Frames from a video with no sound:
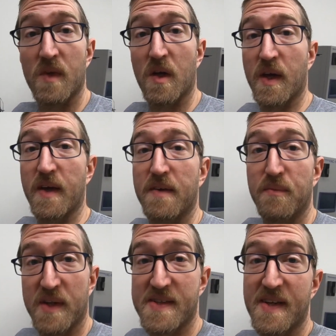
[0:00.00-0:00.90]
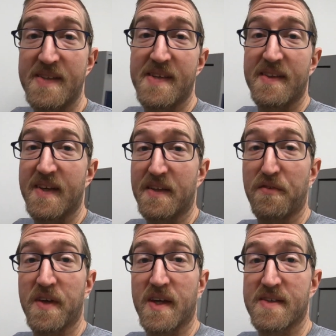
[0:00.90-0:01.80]
Okay, that's an easy thing to
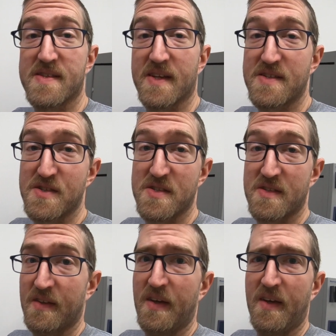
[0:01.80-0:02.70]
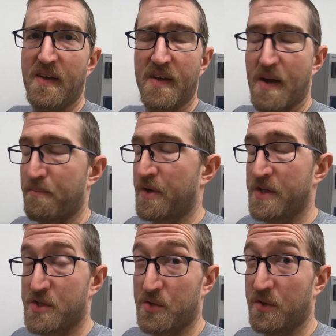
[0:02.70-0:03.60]
fix. That's just, I'm
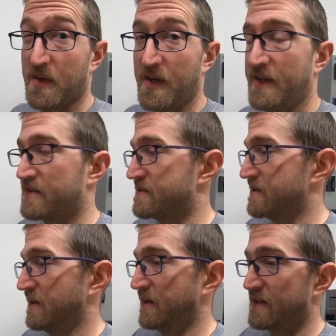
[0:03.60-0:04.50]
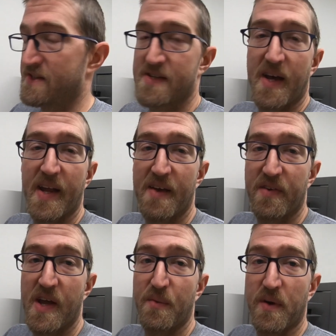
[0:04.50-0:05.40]
pretty sure it does not have a
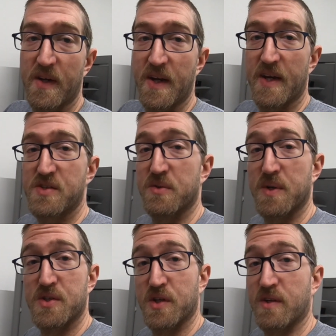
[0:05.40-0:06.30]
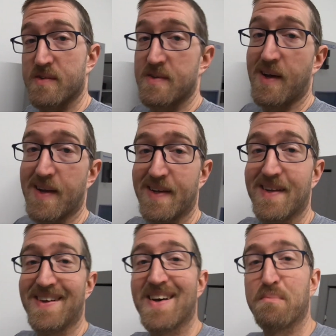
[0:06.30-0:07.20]
network connection, which it does not. I
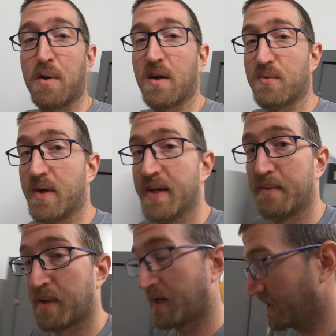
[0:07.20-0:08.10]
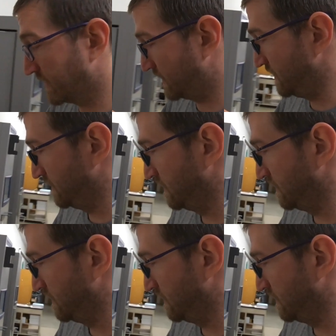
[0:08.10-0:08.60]
did not plug one in, but luckily